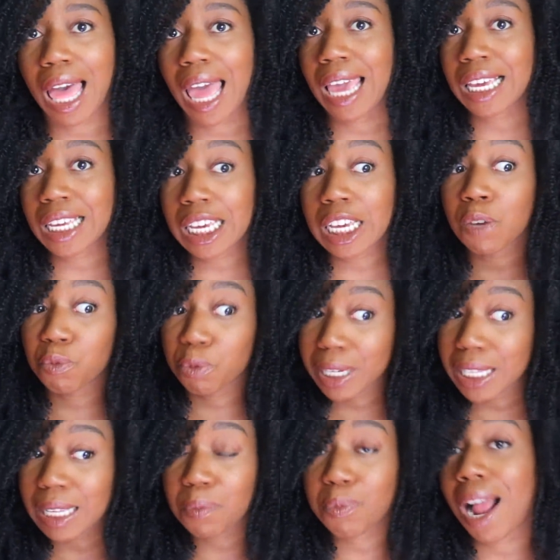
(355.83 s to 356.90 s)
Like, he
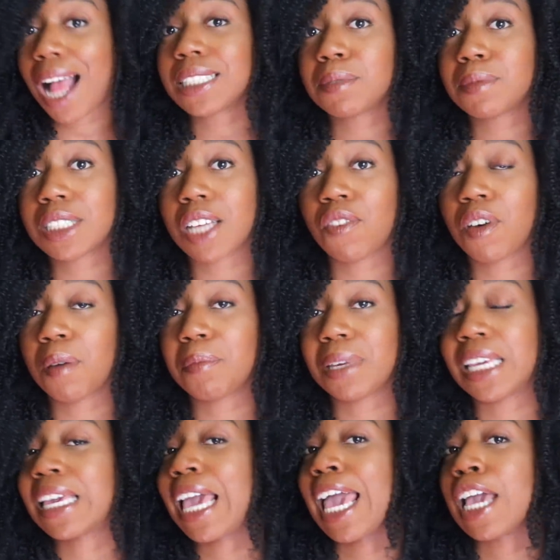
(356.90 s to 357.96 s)
really prides himself on being